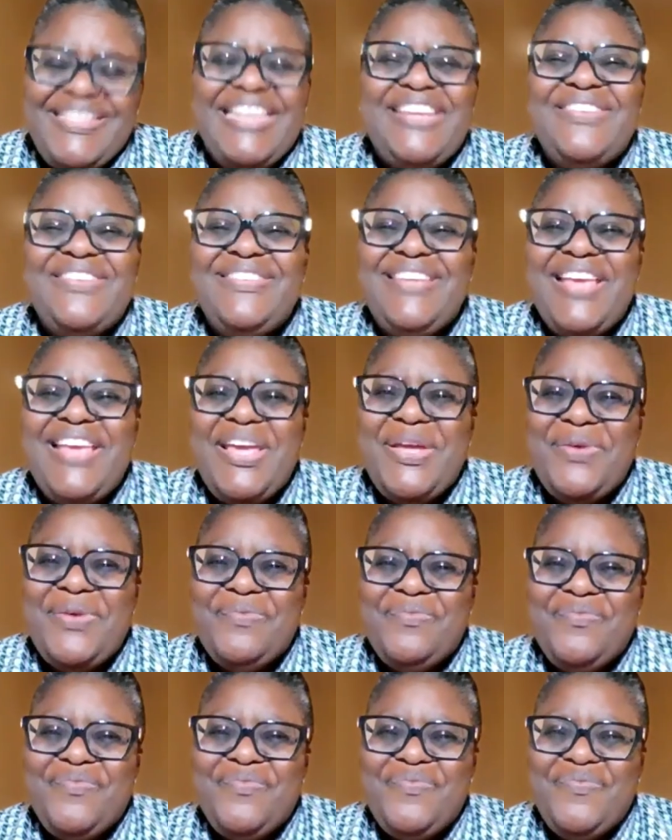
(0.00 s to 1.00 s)
Take good care.
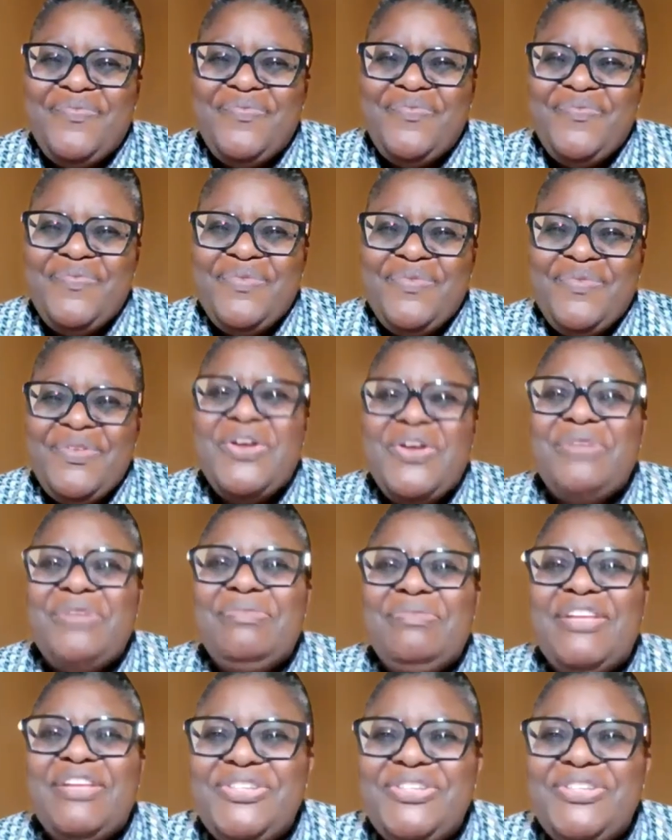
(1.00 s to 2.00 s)

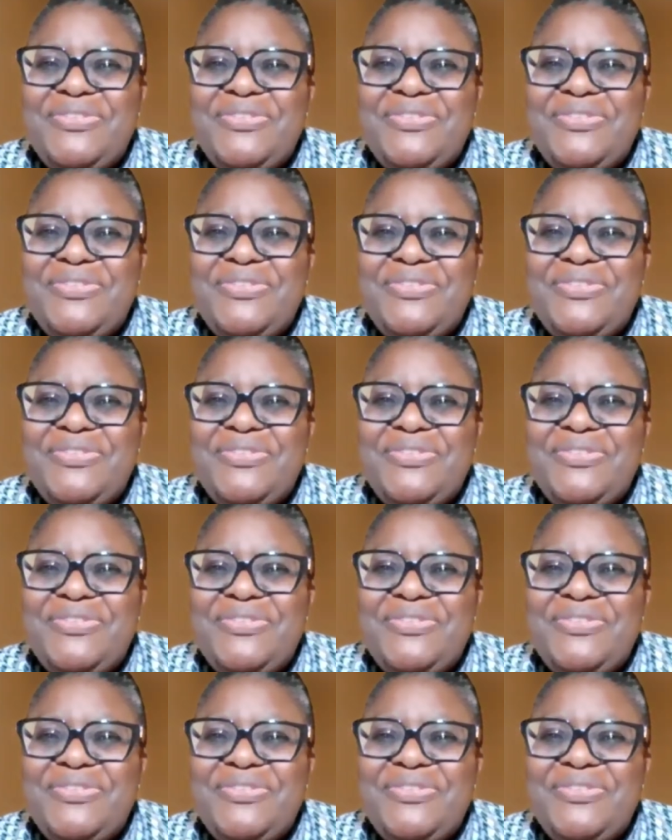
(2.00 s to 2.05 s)
God bless